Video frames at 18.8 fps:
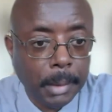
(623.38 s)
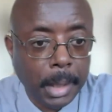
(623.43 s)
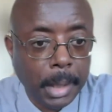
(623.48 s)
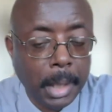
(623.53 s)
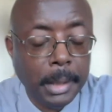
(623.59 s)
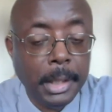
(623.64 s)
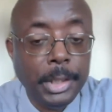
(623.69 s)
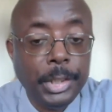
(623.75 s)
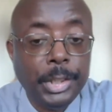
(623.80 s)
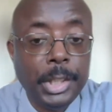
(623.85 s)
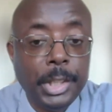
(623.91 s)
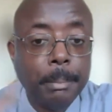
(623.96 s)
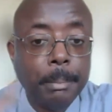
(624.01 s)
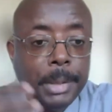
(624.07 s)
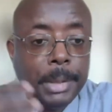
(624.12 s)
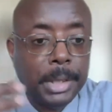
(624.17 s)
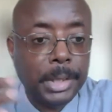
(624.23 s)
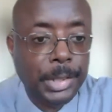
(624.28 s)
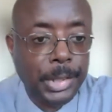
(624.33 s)
And in
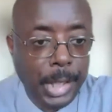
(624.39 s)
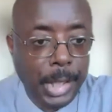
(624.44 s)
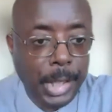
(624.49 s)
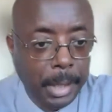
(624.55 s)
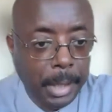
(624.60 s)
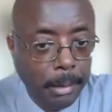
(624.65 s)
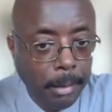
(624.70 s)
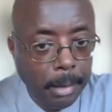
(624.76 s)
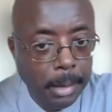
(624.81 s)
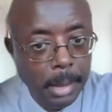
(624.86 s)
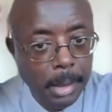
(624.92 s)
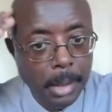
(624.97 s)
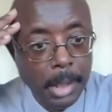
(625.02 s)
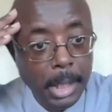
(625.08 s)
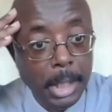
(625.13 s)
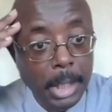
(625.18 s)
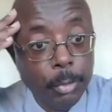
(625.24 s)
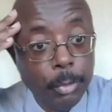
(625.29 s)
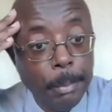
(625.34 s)
chapter 10,
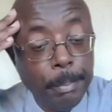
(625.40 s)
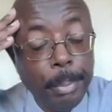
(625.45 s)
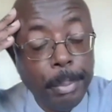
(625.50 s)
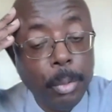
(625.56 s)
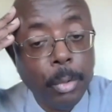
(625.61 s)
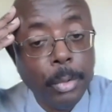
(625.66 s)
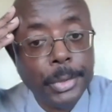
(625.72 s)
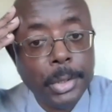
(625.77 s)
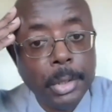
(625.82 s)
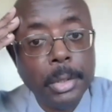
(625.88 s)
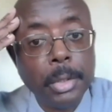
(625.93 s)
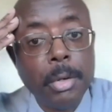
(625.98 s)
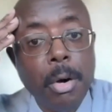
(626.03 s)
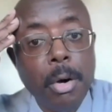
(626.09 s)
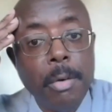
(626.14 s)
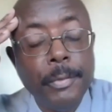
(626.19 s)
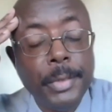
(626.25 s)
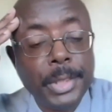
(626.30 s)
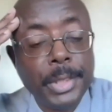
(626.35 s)
he reports on a
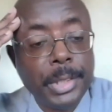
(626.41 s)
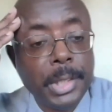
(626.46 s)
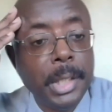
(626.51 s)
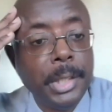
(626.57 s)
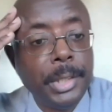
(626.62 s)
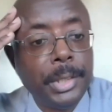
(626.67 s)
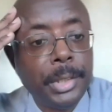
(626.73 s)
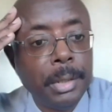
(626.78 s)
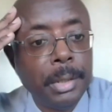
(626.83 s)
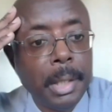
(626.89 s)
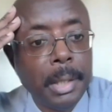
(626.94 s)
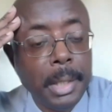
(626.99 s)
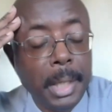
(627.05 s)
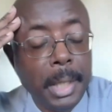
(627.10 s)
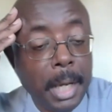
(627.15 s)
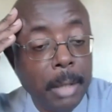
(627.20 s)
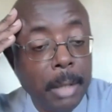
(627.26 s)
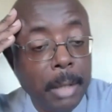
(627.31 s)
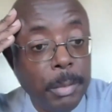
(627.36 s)
conversation that
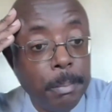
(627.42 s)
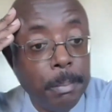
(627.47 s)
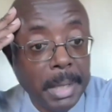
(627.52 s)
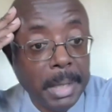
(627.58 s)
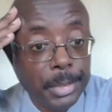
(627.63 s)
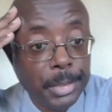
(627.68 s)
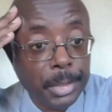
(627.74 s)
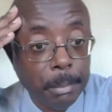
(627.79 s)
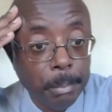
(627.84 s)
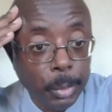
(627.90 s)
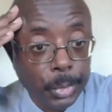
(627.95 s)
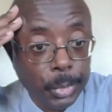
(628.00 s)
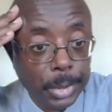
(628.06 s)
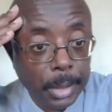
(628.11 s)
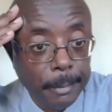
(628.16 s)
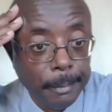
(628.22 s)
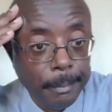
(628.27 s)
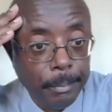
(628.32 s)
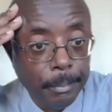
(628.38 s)
he had with Mansa
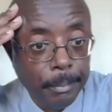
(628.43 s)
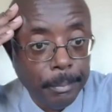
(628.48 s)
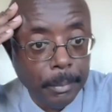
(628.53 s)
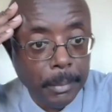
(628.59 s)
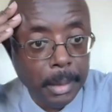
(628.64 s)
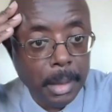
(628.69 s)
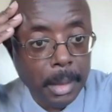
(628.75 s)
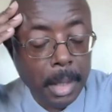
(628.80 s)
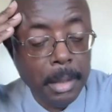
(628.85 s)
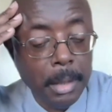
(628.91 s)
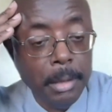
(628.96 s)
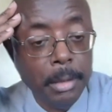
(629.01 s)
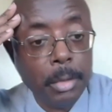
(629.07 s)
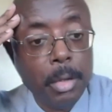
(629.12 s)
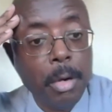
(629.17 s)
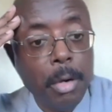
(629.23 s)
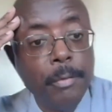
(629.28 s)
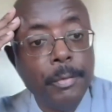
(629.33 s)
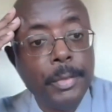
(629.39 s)
Musa. And in
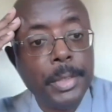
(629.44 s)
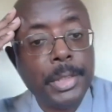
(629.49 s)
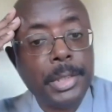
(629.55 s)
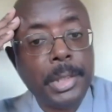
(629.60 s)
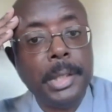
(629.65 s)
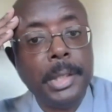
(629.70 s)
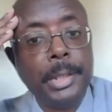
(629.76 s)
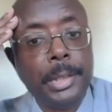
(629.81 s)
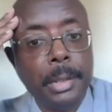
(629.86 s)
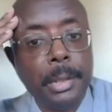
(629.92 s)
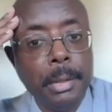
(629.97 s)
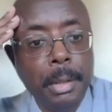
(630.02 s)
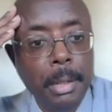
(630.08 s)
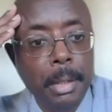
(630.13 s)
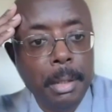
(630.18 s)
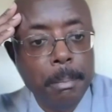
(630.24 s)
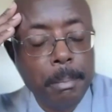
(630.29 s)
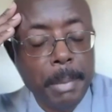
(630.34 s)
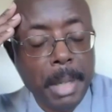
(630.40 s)
the conversation,
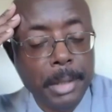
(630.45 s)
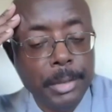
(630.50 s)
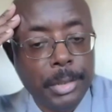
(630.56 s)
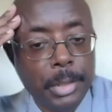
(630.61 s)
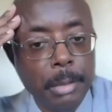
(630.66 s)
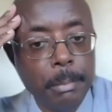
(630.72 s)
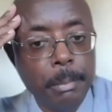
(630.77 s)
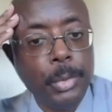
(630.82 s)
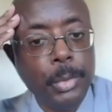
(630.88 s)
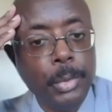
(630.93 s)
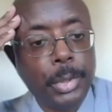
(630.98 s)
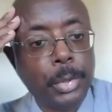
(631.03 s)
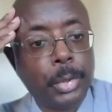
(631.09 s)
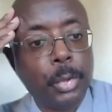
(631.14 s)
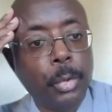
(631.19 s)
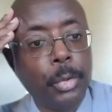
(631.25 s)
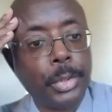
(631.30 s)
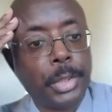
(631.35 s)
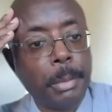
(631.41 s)
Mansa Musa
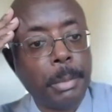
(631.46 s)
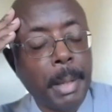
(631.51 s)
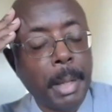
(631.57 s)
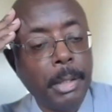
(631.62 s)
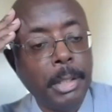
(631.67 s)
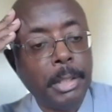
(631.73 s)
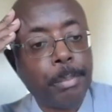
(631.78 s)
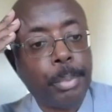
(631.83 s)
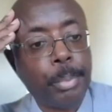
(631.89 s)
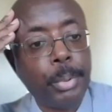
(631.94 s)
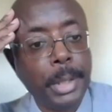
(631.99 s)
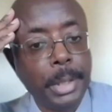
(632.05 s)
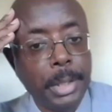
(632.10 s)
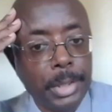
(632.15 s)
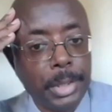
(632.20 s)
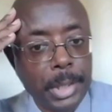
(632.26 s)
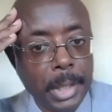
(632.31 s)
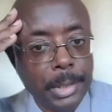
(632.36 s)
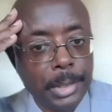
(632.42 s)
talks about his
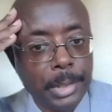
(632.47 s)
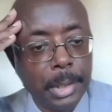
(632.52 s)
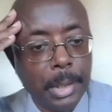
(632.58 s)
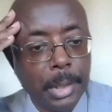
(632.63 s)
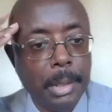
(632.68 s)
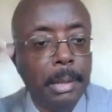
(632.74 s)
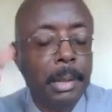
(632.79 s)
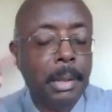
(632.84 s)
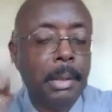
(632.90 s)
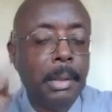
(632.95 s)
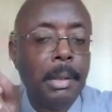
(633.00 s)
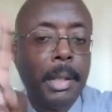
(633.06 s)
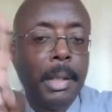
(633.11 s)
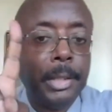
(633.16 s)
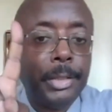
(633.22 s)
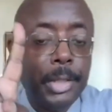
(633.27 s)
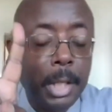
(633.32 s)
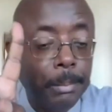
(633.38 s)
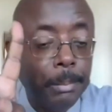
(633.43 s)
predecessor
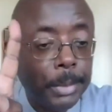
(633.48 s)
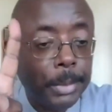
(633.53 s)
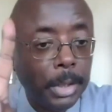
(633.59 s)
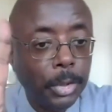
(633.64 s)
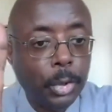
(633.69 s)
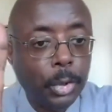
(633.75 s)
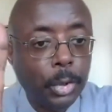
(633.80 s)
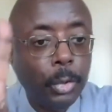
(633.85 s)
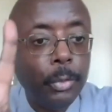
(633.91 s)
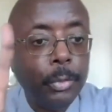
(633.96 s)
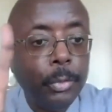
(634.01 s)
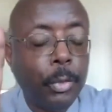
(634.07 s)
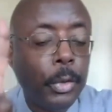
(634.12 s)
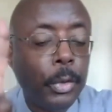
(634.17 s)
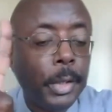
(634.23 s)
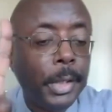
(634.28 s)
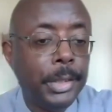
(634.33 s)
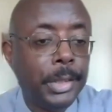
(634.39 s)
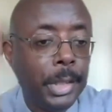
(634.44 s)
attempting 2
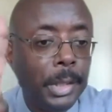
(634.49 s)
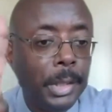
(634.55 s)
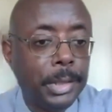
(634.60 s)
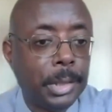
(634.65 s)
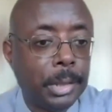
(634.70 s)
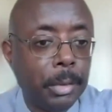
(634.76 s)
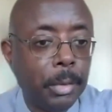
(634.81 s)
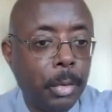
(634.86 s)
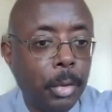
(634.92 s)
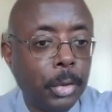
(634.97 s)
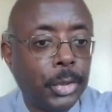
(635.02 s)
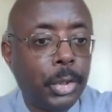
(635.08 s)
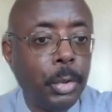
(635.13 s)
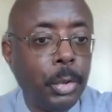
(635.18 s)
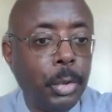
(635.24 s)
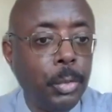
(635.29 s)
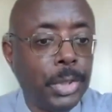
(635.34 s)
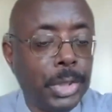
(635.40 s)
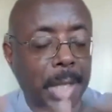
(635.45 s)
voyages or
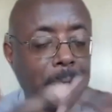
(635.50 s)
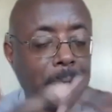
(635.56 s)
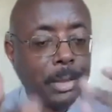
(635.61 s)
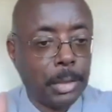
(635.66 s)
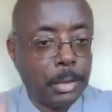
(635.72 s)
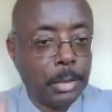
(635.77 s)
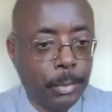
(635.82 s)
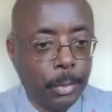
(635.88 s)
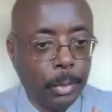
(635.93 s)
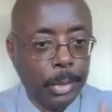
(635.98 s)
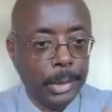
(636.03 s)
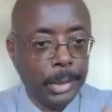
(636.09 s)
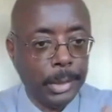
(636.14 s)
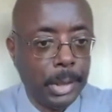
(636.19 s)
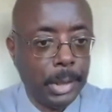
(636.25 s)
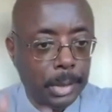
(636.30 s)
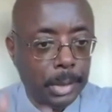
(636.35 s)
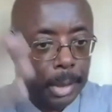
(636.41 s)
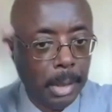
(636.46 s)
2 sets of
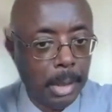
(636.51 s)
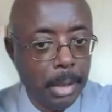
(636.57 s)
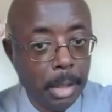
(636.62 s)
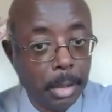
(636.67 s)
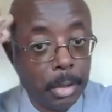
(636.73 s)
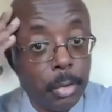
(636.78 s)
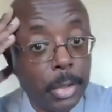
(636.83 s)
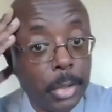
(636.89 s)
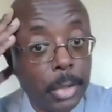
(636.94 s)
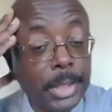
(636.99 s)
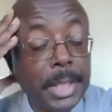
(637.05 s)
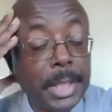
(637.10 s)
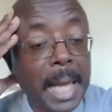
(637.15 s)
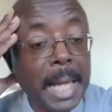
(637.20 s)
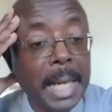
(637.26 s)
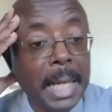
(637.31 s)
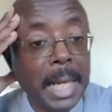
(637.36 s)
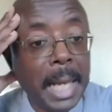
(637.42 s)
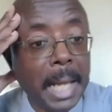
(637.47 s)
voyages across the
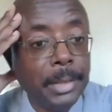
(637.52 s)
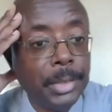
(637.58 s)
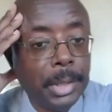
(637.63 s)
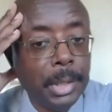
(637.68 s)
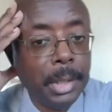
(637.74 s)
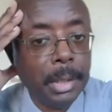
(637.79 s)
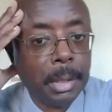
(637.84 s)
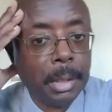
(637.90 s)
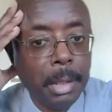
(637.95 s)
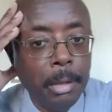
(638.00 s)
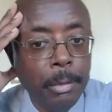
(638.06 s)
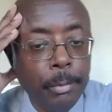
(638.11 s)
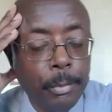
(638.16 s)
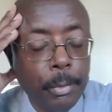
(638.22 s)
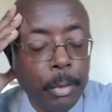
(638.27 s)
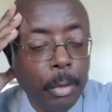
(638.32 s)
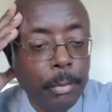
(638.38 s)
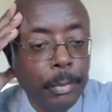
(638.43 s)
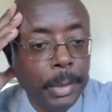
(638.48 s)
Atlantic
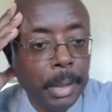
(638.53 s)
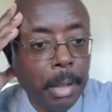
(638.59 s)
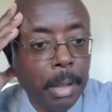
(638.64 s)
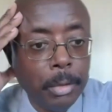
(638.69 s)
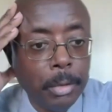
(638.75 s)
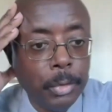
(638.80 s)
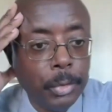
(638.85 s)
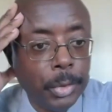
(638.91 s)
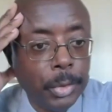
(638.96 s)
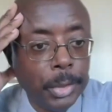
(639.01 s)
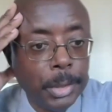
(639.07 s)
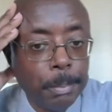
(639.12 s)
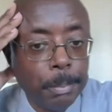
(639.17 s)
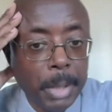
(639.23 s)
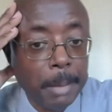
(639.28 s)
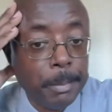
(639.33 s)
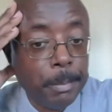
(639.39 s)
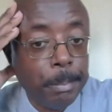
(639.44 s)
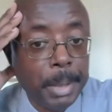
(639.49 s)
involving hundreds,
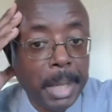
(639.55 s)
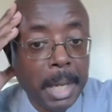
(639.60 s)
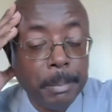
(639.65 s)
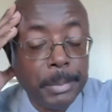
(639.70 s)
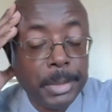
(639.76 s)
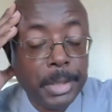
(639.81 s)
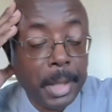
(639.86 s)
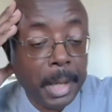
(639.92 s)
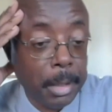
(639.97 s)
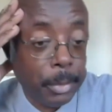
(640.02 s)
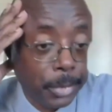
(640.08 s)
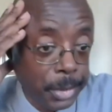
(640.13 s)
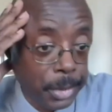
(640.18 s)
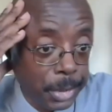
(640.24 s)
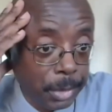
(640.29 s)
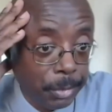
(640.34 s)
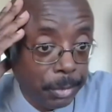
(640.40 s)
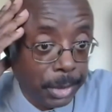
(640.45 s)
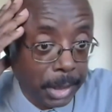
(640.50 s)
perhaps
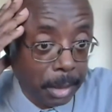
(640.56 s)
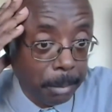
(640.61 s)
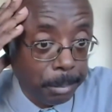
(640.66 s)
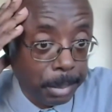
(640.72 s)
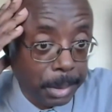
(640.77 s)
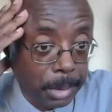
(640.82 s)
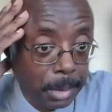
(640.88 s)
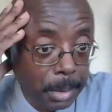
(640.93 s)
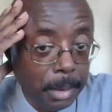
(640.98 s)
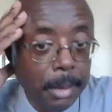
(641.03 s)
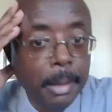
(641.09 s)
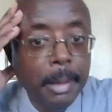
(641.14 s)
thousands of ships.